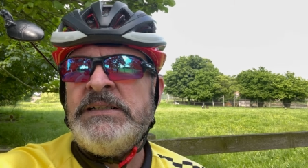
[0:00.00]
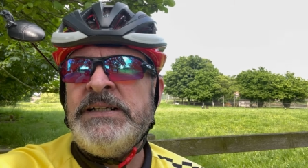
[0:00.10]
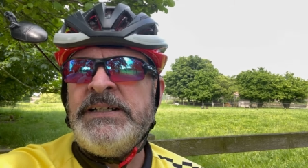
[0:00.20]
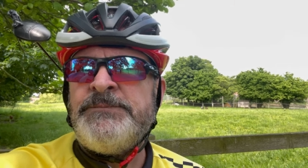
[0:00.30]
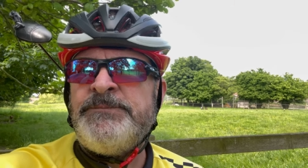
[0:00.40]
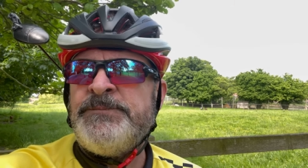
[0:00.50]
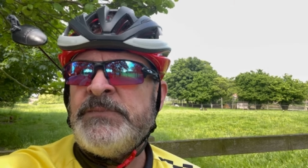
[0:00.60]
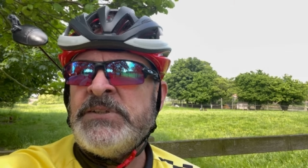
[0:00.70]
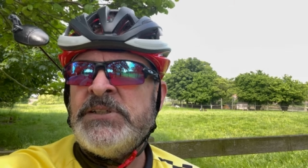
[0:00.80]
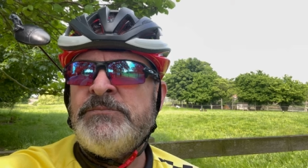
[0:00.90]
Yeah,
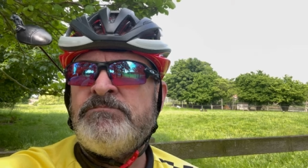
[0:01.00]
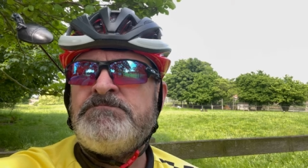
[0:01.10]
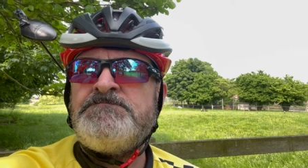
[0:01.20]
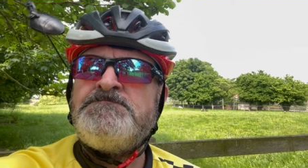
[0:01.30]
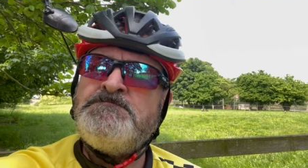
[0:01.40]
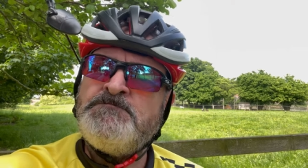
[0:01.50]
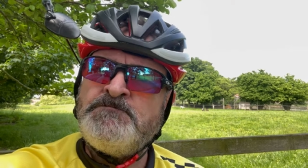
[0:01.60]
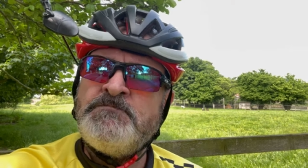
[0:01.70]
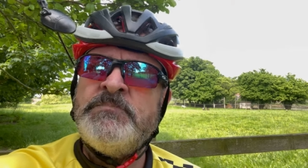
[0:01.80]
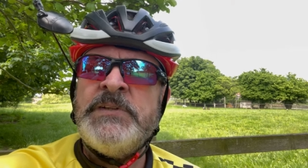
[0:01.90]
so
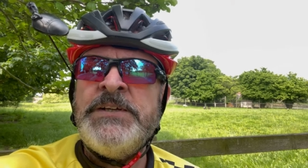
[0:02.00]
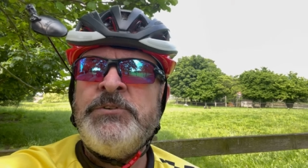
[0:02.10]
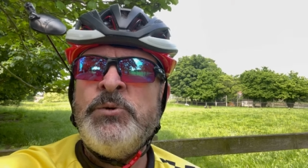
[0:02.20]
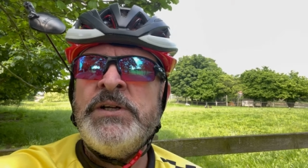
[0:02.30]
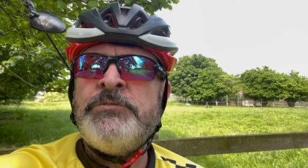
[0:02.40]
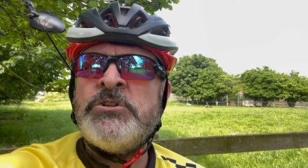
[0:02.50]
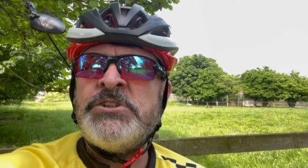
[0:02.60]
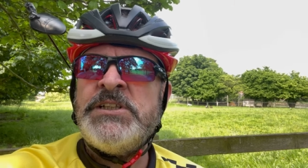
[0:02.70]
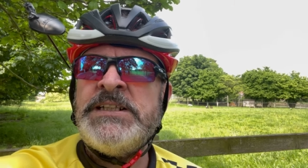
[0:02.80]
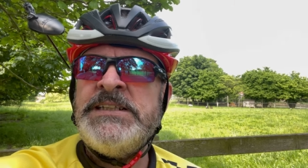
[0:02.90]
if you're, if you're a
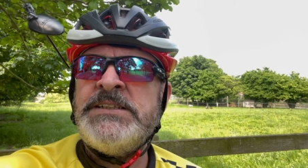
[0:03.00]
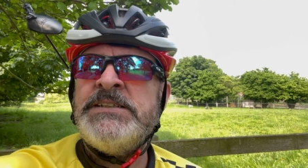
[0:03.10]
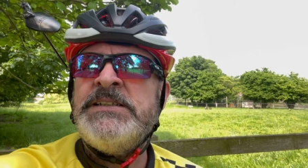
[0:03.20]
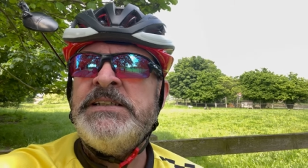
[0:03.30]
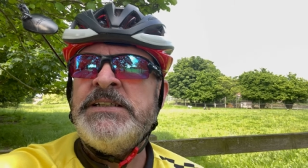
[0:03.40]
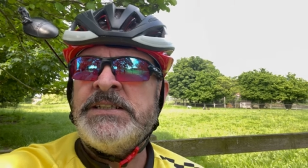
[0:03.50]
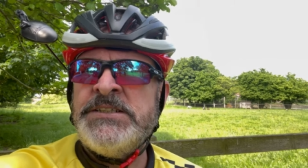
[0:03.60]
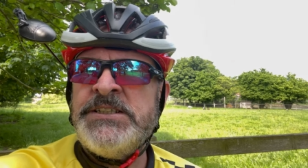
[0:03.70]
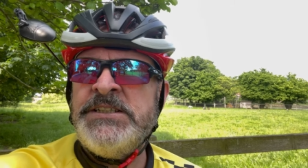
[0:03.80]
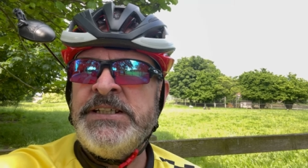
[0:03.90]
cyclist,
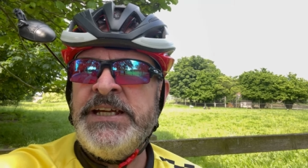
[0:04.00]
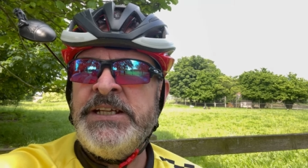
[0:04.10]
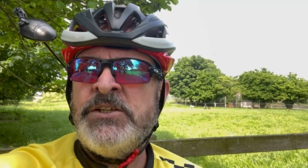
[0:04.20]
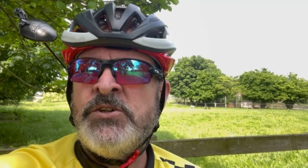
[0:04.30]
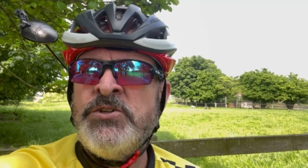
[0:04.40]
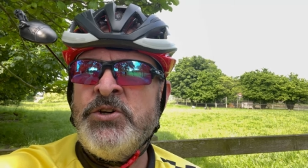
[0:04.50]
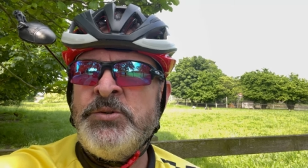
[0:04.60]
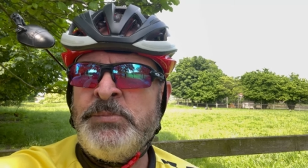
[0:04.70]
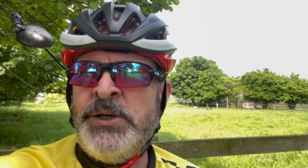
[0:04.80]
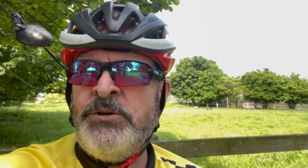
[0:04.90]
consider getting
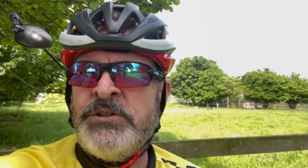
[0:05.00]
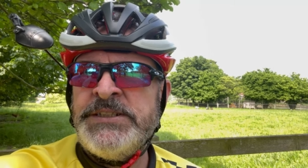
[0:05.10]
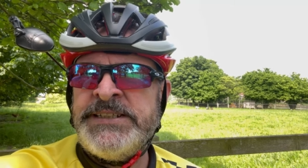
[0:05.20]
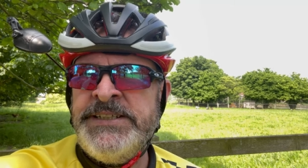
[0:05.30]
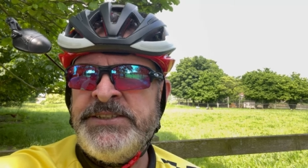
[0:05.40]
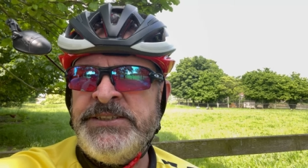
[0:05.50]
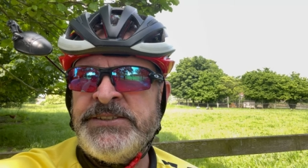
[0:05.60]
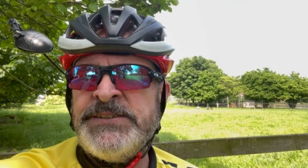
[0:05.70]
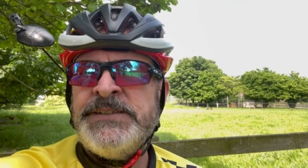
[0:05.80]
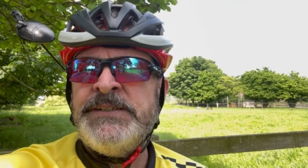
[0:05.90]
non-polarized
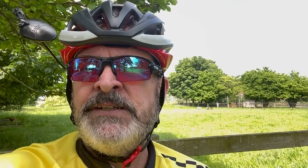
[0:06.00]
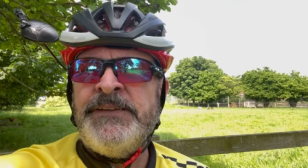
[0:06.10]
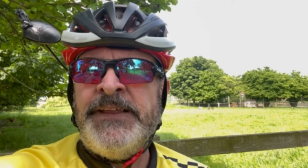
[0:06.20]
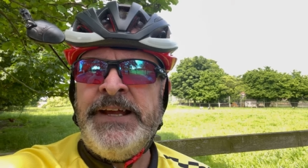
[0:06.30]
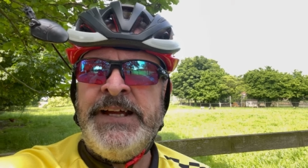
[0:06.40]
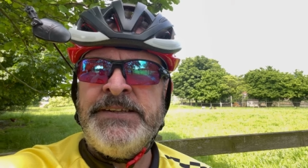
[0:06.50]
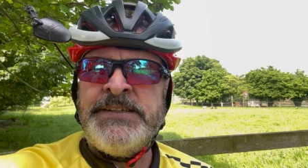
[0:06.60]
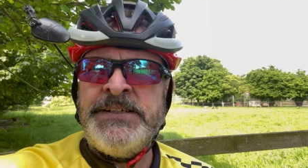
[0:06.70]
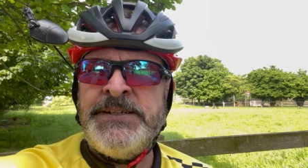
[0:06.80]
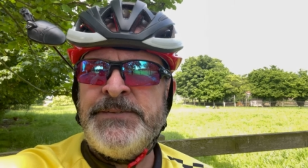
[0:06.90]
lenses. And
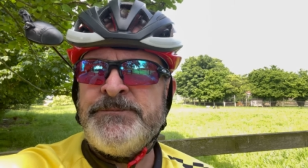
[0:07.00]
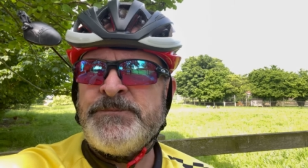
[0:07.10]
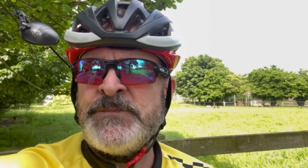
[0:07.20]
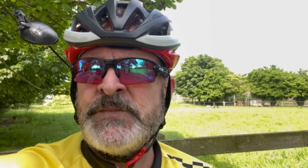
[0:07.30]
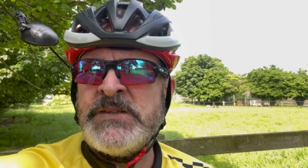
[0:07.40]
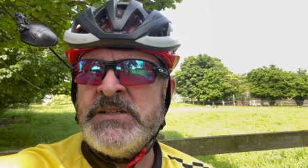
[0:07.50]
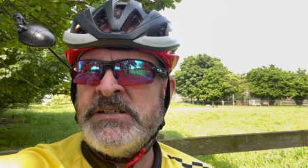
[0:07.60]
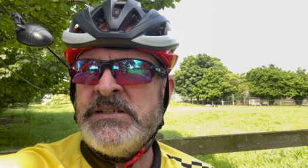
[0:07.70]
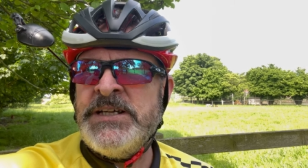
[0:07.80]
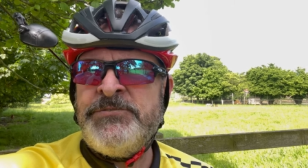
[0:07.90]
uh,
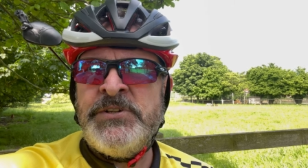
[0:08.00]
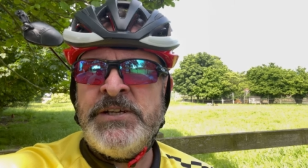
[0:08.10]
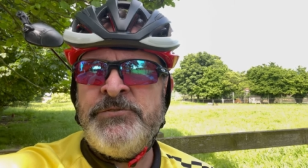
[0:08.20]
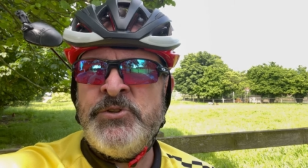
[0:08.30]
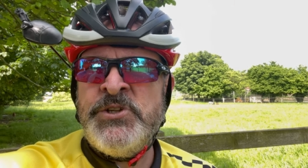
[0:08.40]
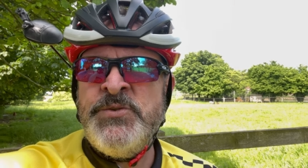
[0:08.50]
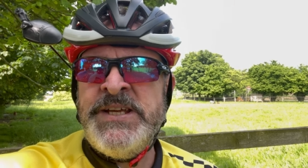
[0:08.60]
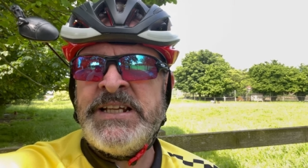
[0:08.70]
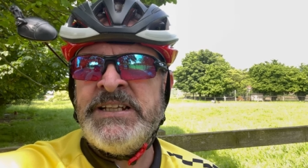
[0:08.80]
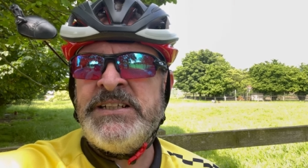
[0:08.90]
if, you, if you do
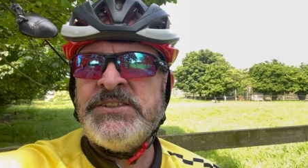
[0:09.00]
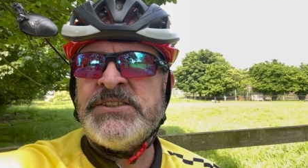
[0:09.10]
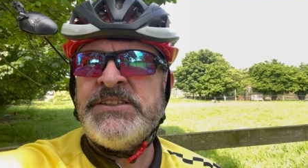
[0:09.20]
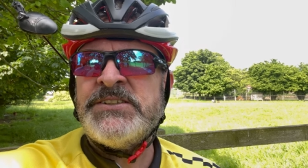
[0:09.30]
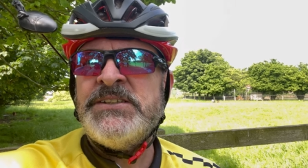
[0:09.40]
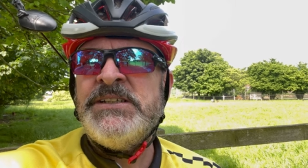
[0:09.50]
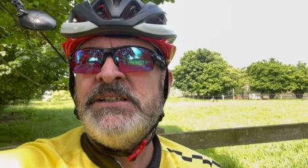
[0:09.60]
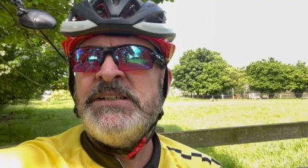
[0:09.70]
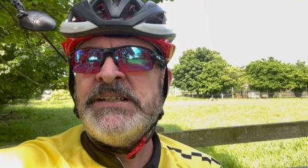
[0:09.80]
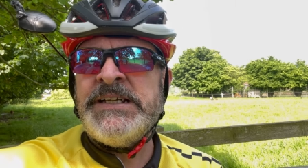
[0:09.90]
need glasses,
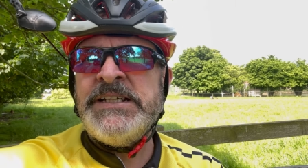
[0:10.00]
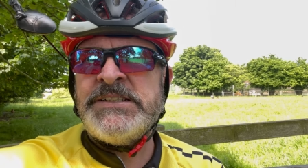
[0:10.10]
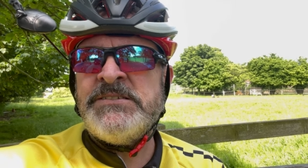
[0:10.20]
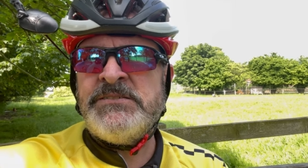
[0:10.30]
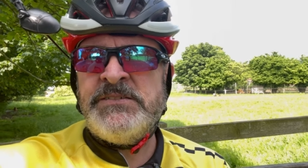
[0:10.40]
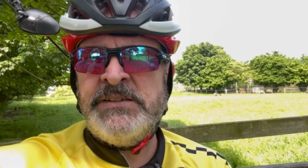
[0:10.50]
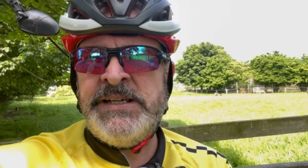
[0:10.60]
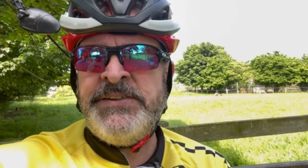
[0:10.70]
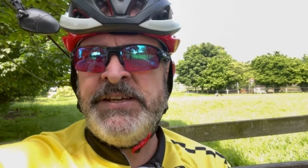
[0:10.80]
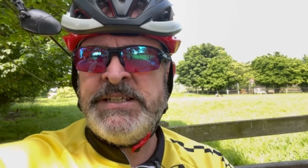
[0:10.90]
get,
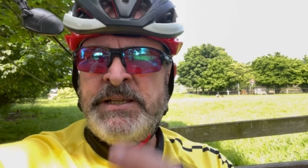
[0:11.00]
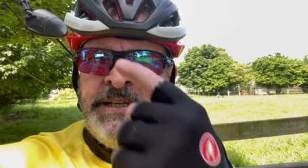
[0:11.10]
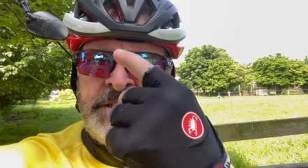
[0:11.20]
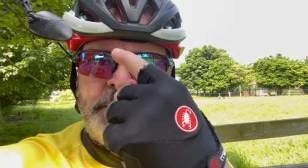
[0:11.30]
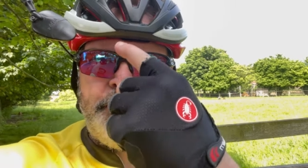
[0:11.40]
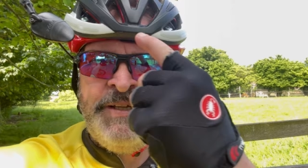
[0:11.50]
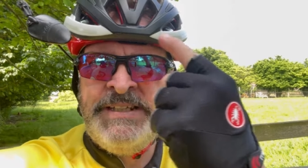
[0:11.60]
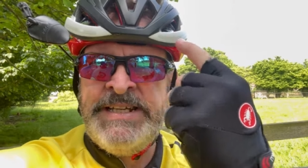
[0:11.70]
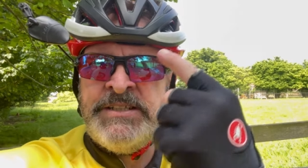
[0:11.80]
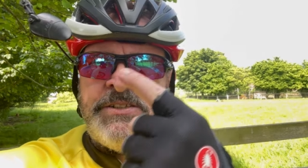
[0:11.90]
get these, these are split
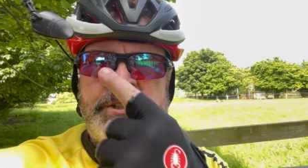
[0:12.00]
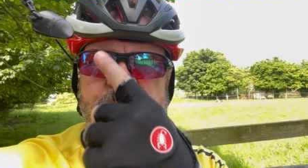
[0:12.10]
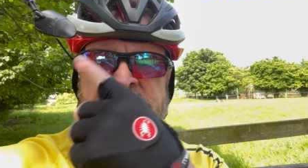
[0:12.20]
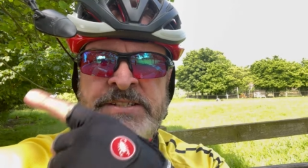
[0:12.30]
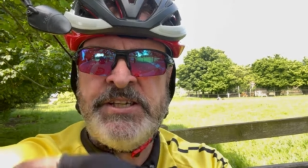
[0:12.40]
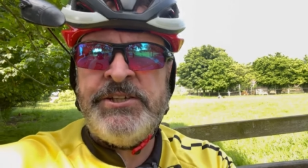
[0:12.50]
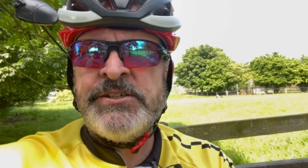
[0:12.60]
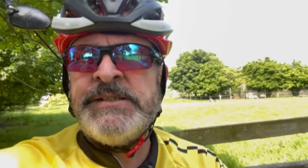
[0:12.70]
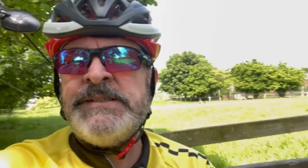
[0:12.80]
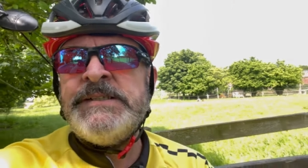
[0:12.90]
lens, two lenses
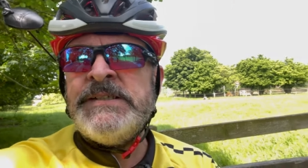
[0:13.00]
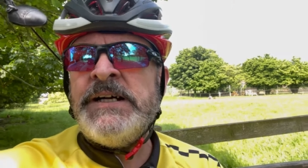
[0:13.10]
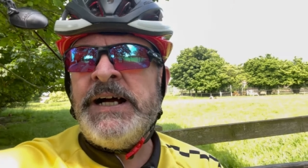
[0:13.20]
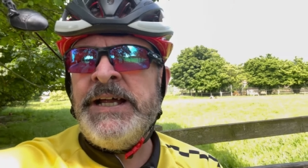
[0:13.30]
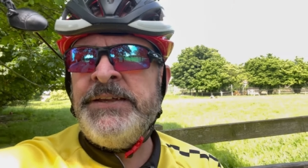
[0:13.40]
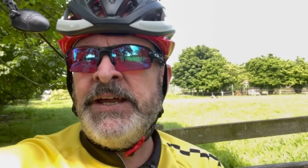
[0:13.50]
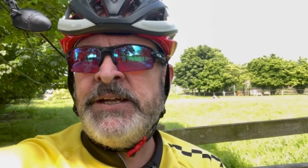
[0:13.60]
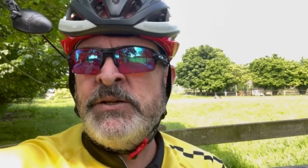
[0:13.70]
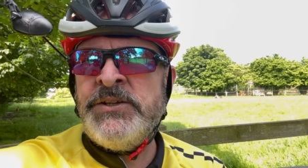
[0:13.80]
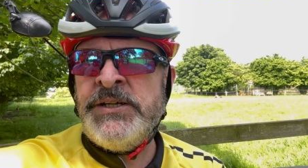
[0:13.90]
and they
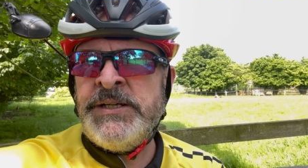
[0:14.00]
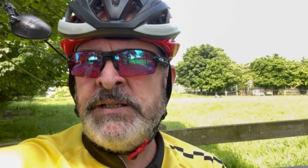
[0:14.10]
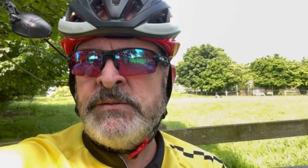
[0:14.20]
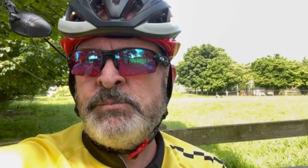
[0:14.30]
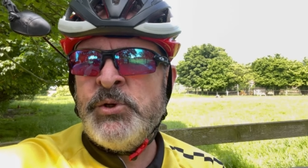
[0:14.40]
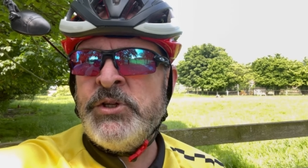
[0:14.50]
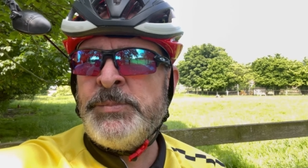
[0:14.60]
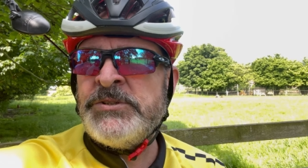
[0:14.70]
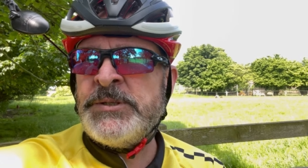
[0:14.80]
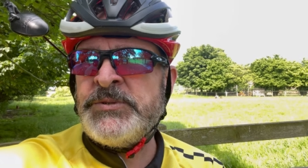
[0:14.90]
can uh, put your
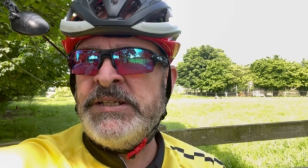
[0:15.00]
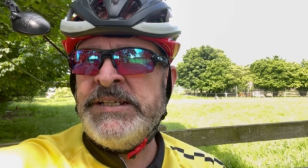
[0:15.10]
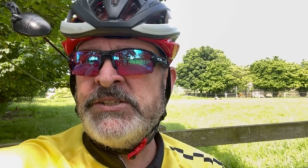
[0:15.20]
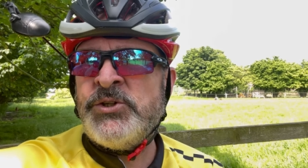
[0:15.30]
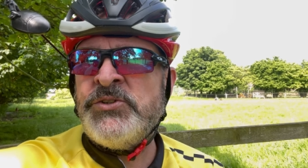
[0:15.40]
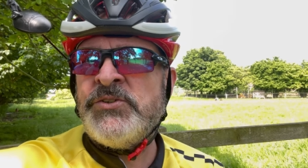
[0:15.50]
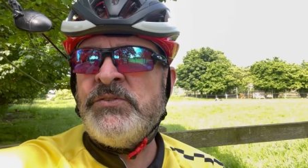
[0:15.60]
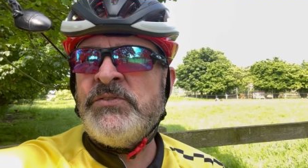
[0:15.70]
prescription lens on